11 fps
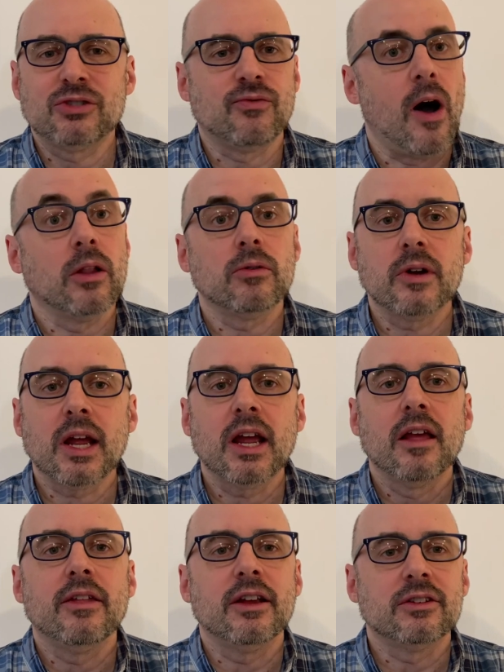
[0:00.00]
following
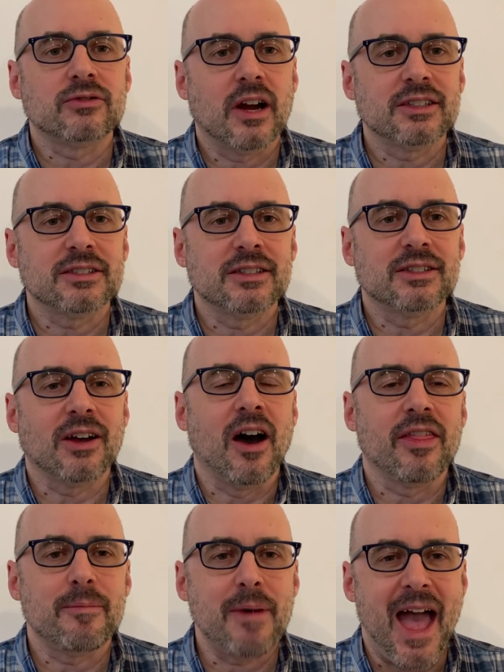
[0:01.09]
the instructions
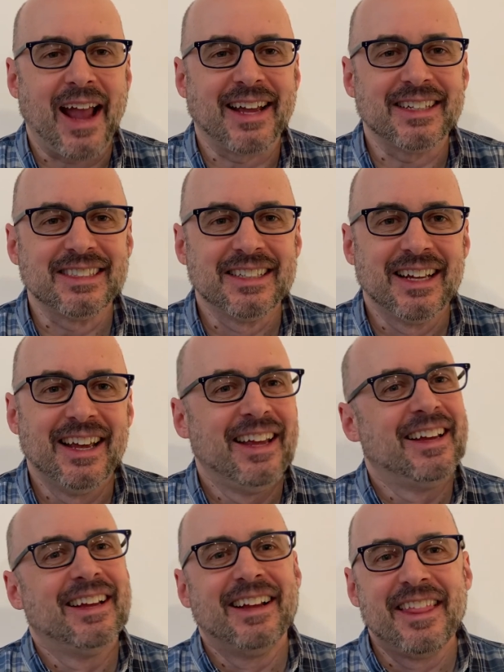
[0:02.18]
on the package.
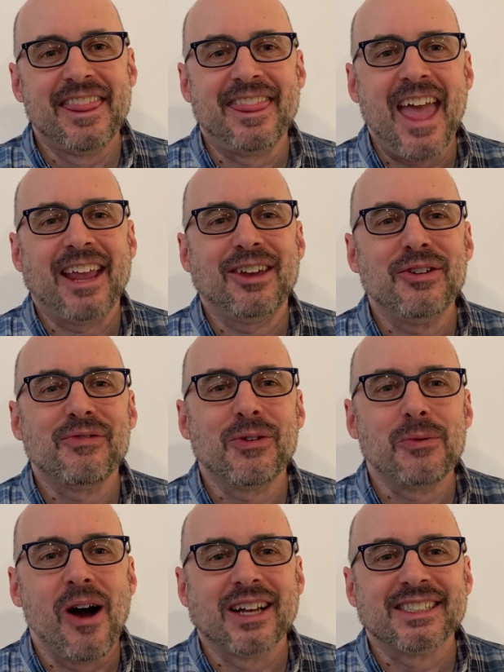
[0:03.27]
Thank you for
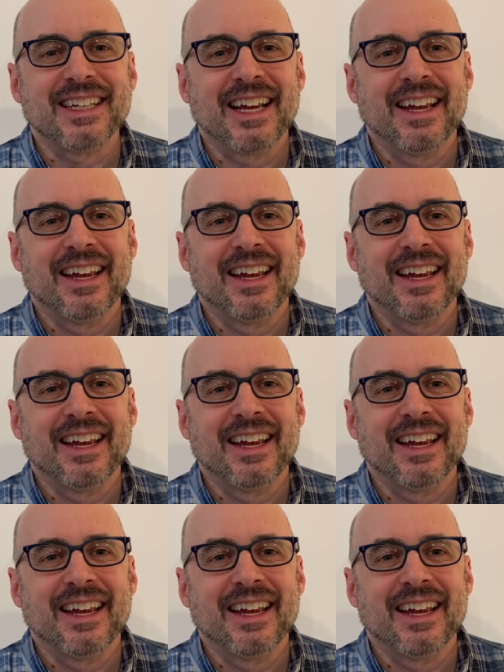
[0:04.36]
watching.